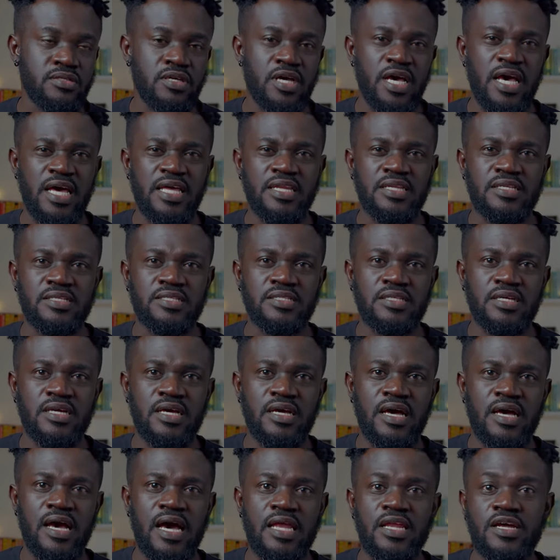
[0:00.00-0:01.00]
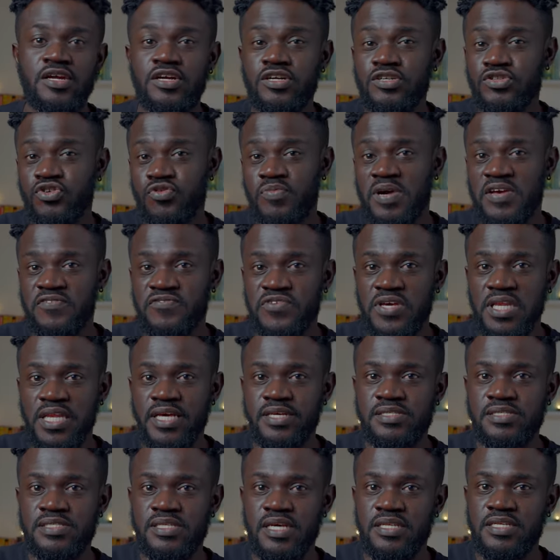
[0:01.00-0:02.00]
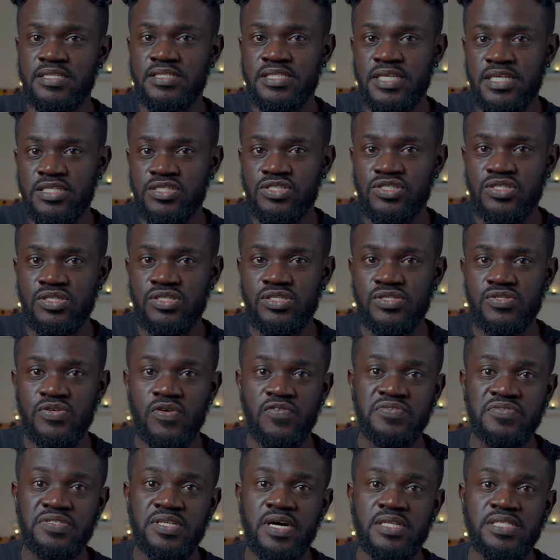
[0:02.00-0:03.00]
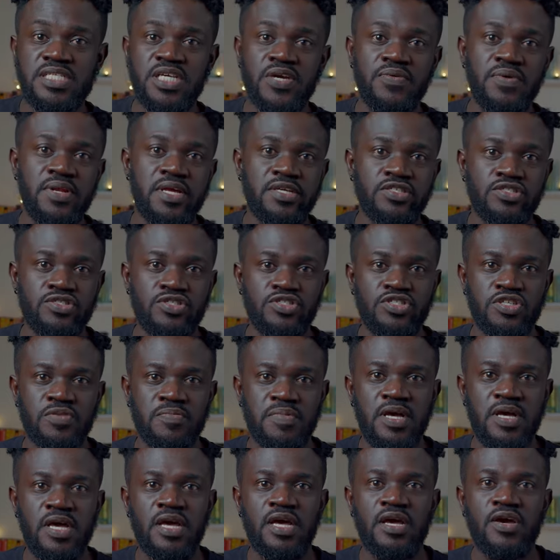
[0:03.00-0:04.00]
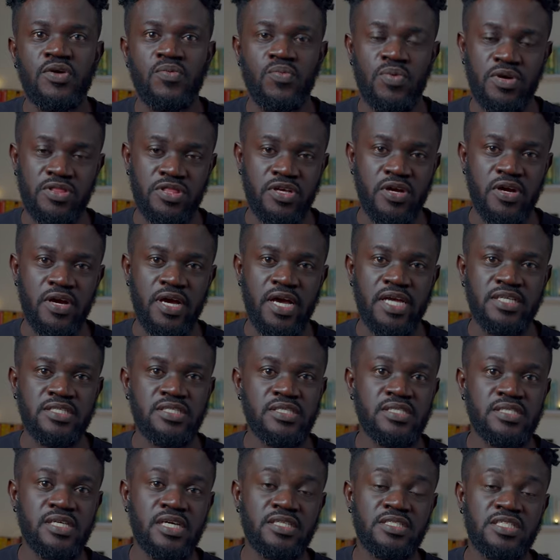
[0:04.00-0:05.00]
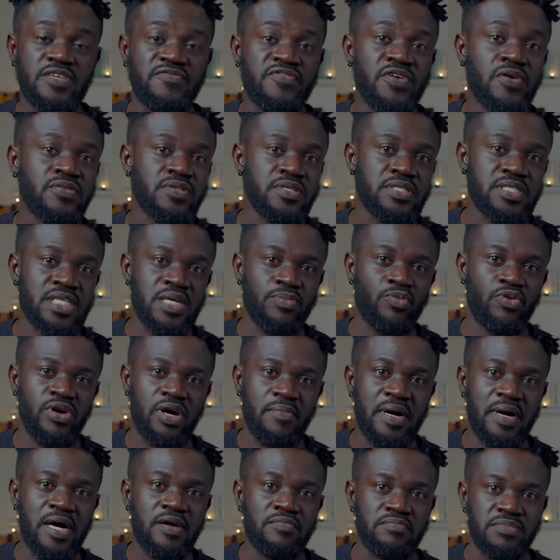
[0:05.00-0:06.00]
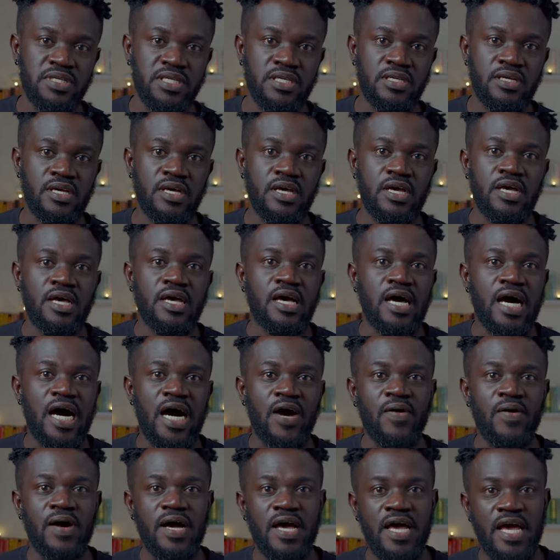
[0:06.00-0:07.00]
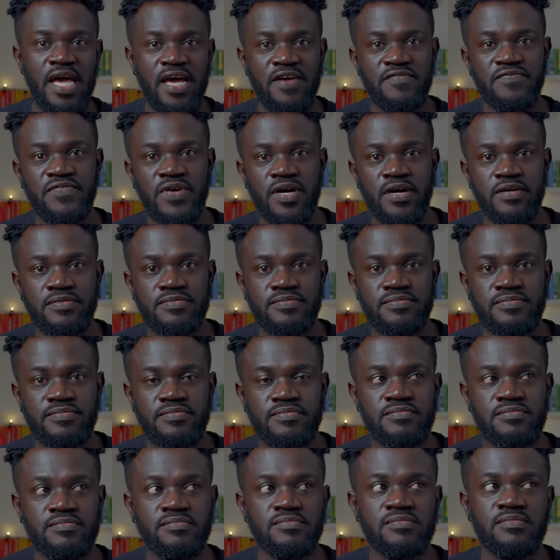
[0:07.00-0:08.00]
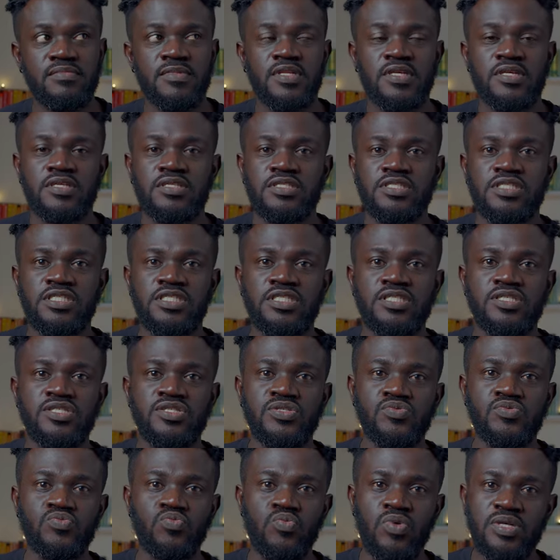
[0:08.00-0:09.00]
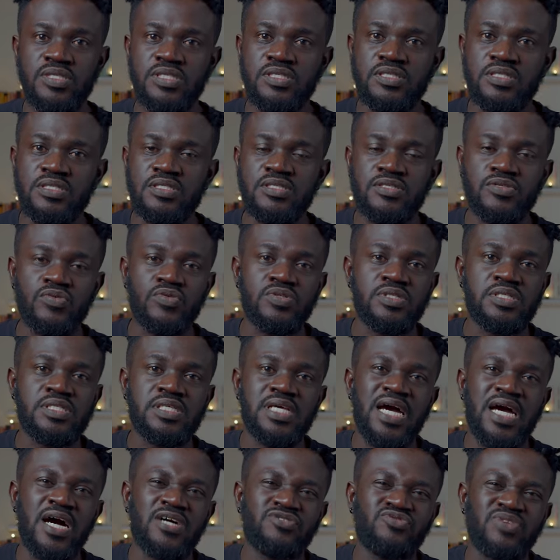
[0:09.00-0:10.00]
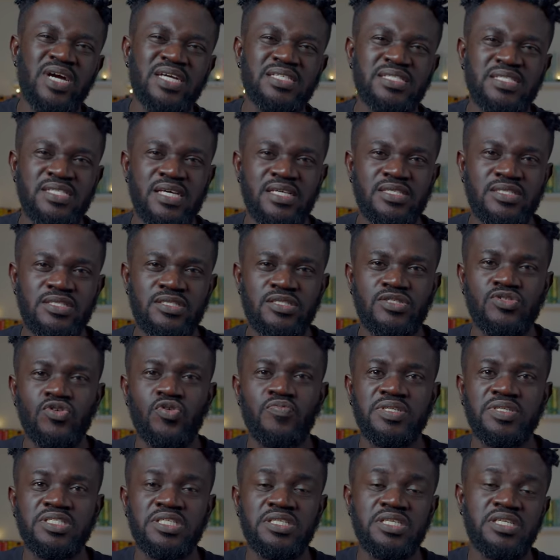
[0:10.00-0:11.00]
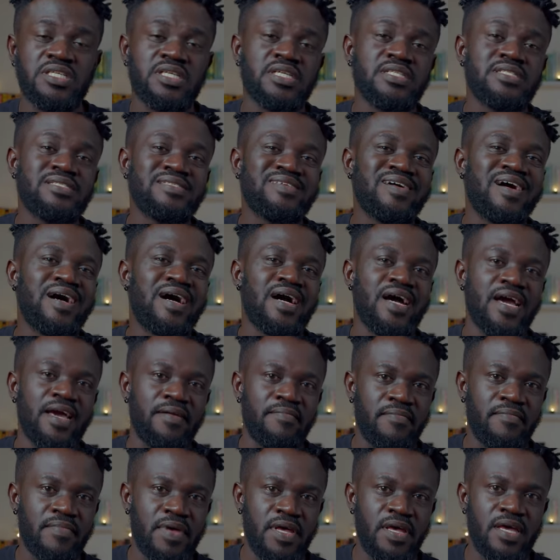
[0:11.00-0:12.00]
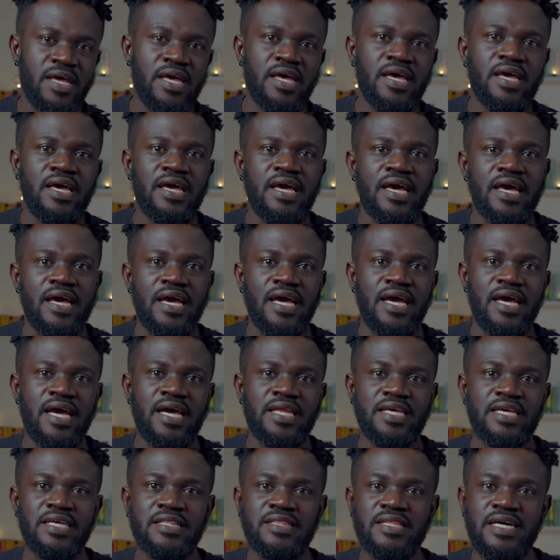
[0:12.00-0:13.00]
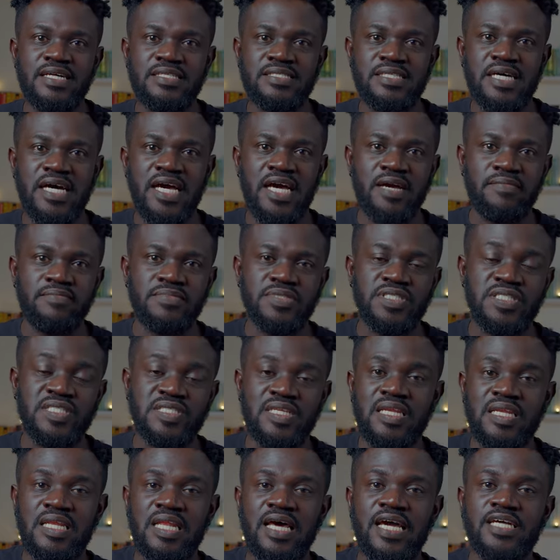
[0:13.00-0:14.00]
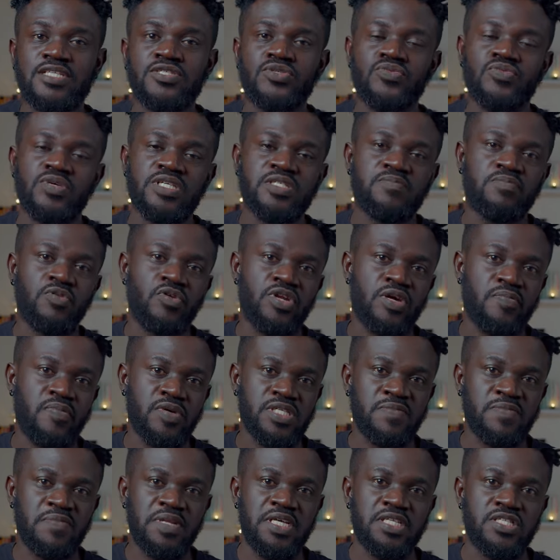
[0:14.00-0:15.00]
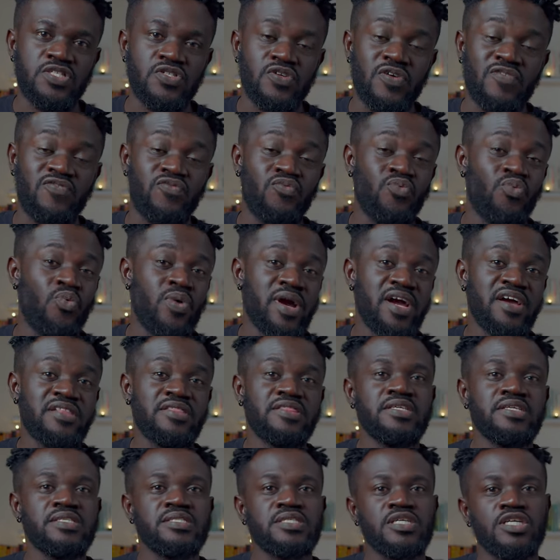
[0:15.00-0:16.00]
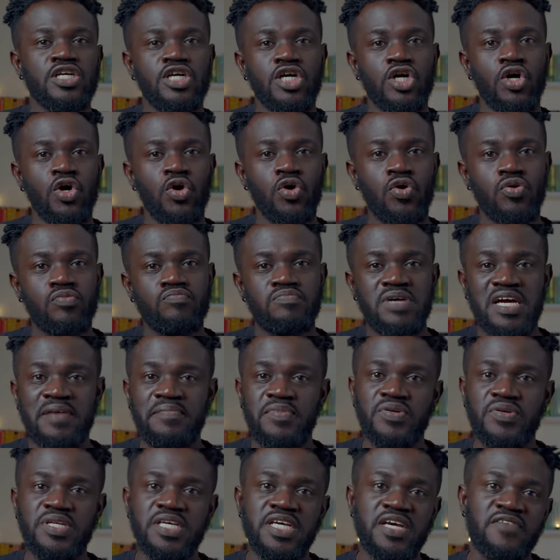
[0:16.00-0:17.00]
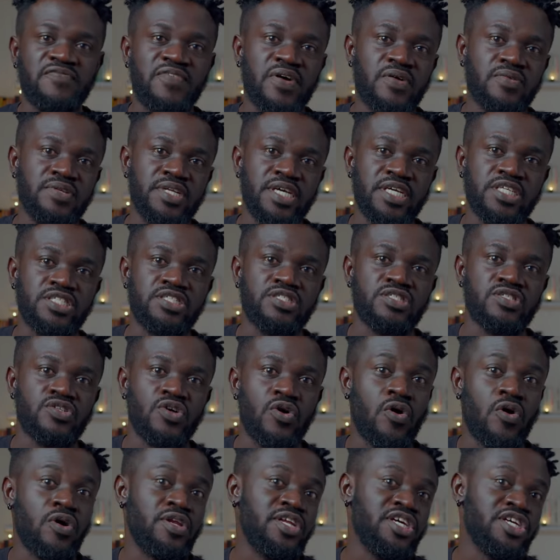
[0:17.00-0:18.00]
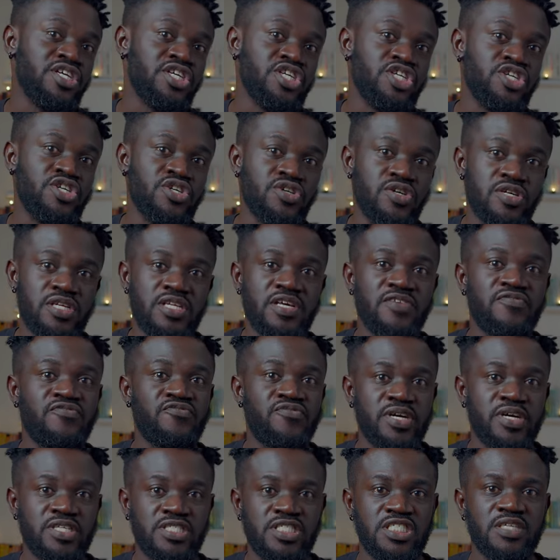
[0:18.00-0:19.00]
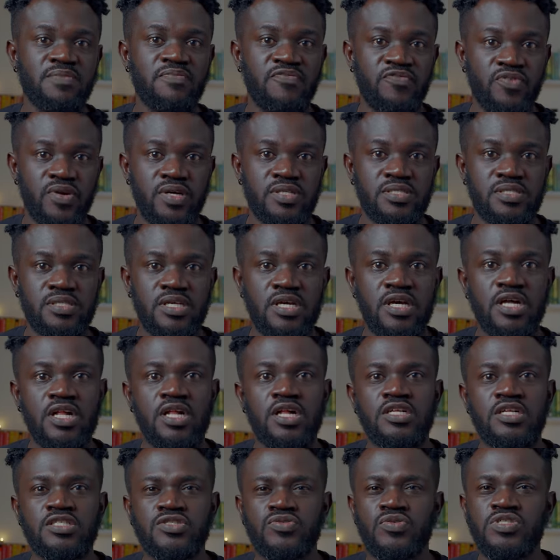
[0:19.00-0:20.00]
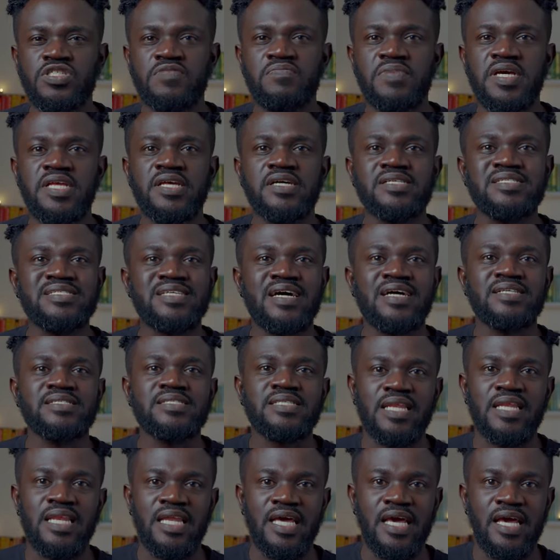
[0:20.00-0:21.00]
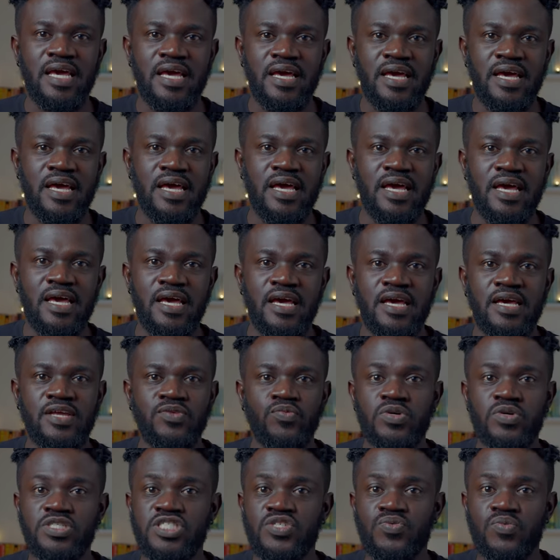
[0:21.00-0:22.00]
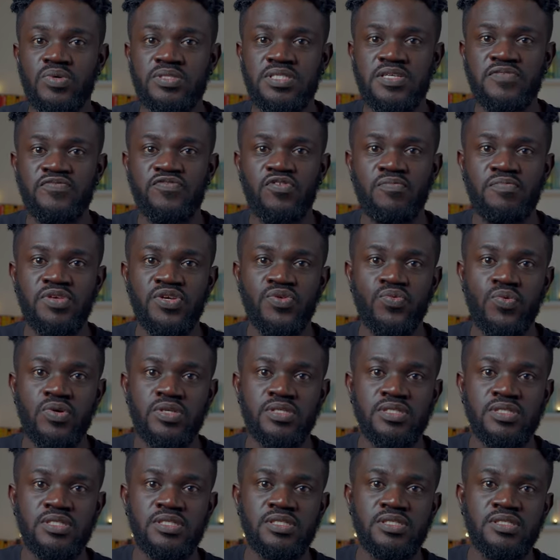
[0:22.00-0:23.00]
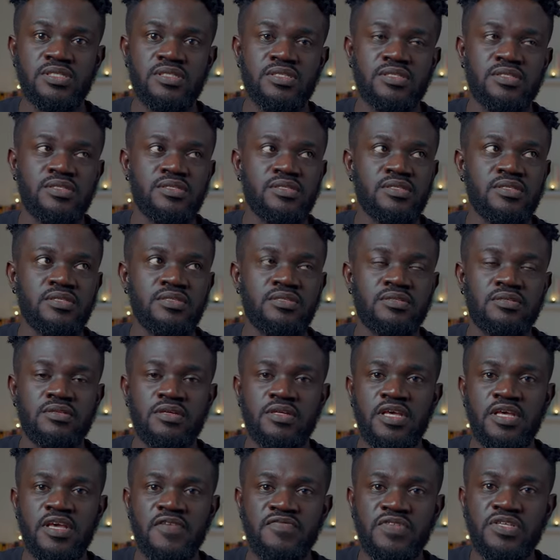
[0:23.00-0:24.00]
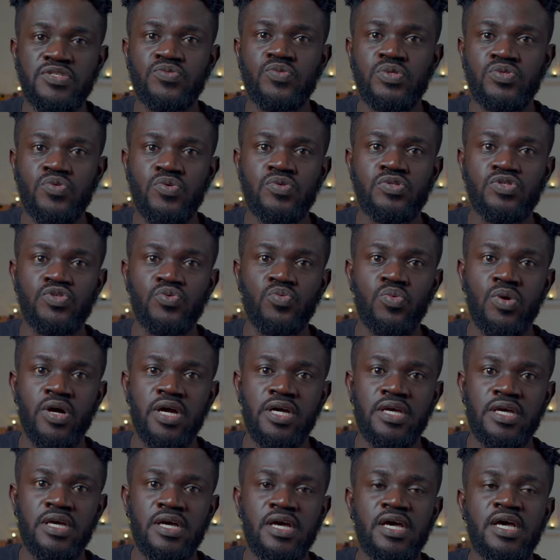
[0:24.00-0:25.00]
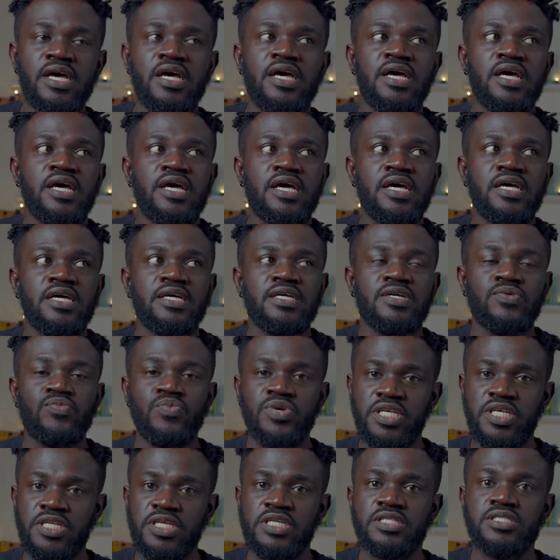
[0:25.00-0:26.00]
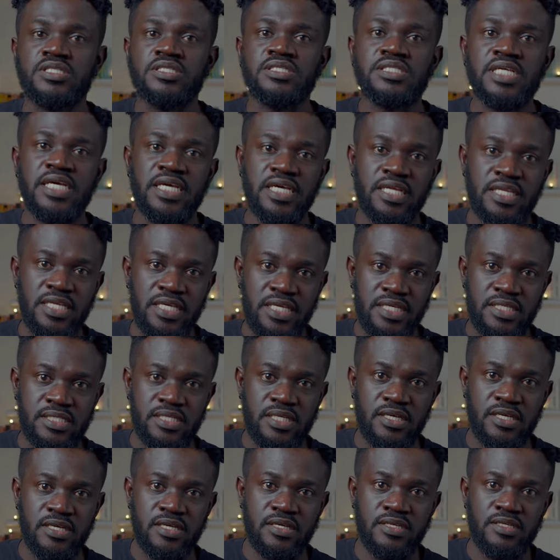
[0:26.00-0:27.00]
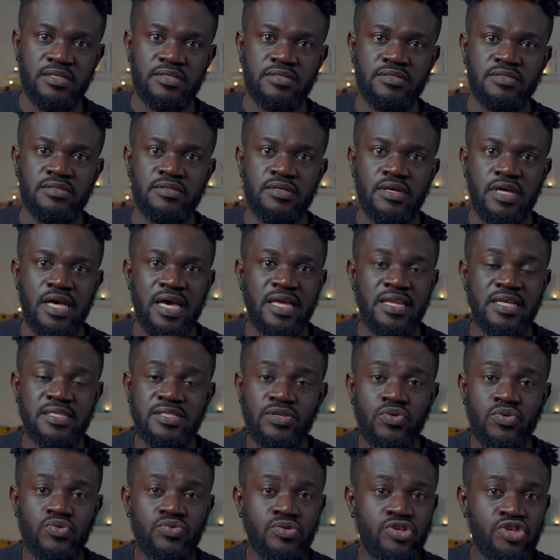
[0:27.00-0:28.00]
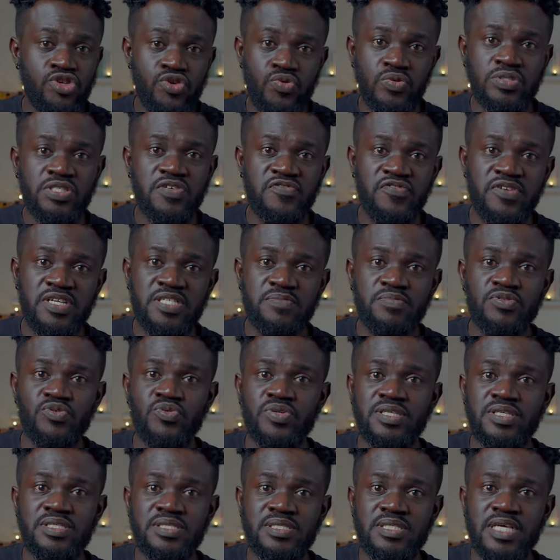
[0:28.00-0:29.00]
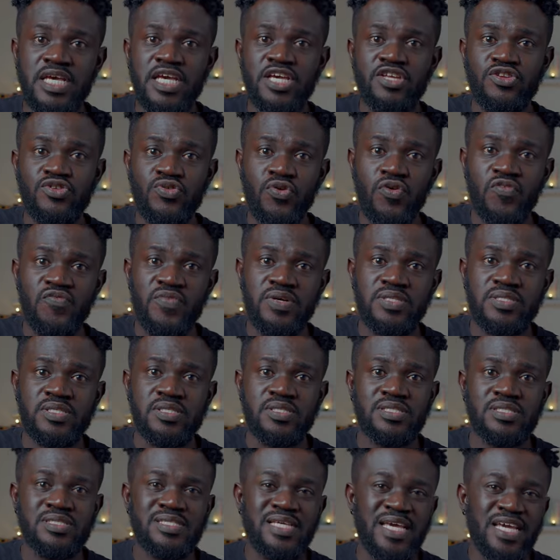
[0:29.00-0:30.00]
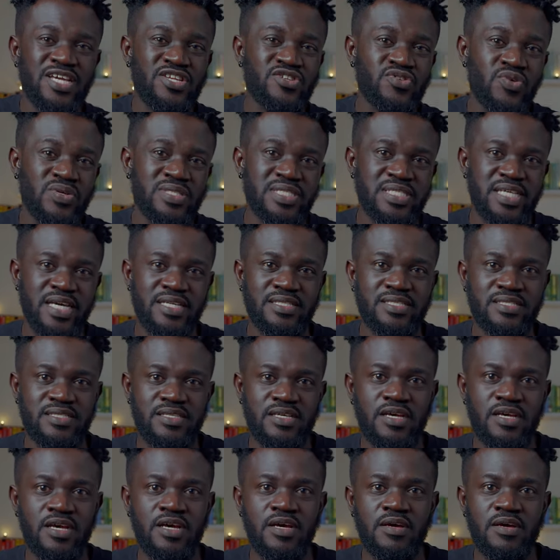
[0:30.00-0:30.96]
And I let her know my feelings and intentions of starting a relationship with her. And she said she felt the same way about me. However, she wasn't going to say outright yes. She told me she needed time. And in that time, she'd like to explore the possibility of where this can go by building a foundation on a good friendship first. So she made her stance clear. And what she wanted from me was, if this was going to work, we needed to take it easy. And there's a huge difference between saying no versus saying not yet.